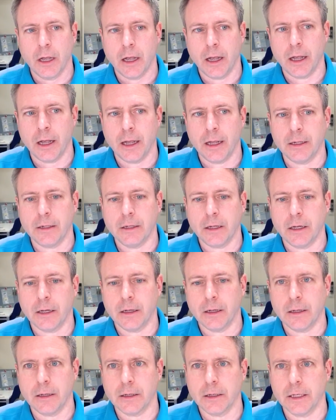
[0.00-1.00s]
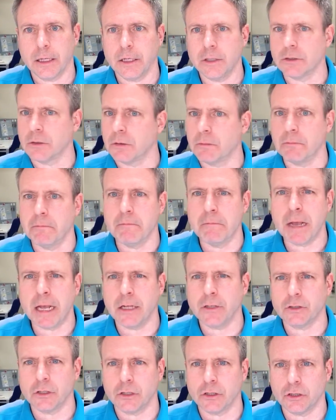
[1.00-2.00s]
And he's an
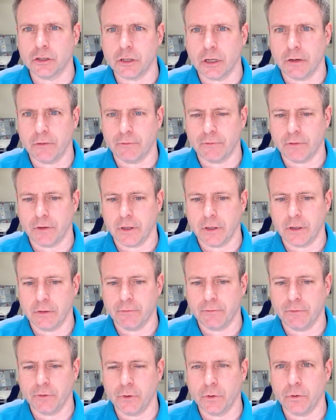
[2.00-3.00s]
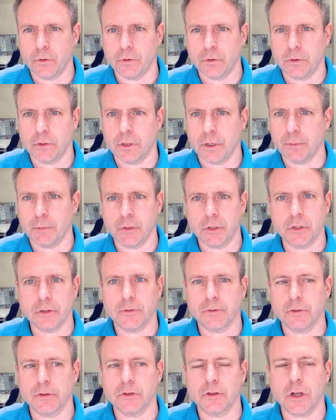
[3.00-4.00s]
amazing chef, and the food, the Nepalese
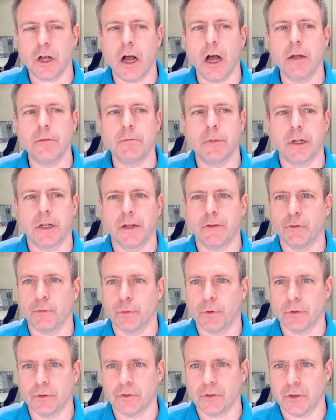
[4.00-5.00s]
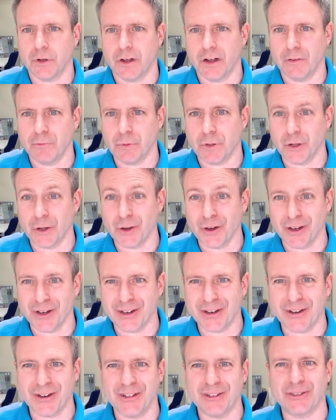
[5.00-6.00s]
food, is unbelievable. So I've been going
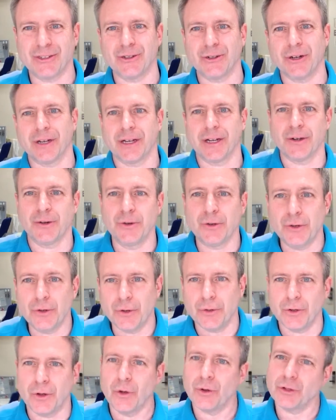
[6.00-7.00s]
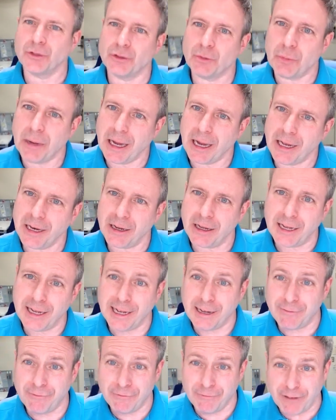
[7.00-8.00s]
there and enjoying it. Who knew? Go to Japan
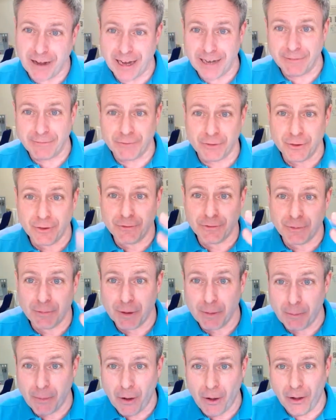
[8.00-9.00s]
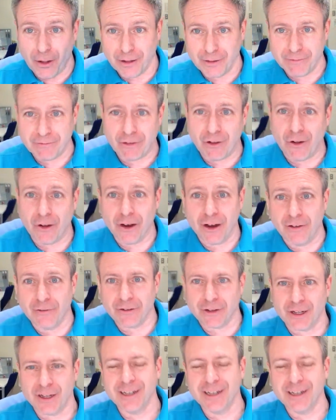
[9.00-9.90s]
and find food from Nepal and fall in love with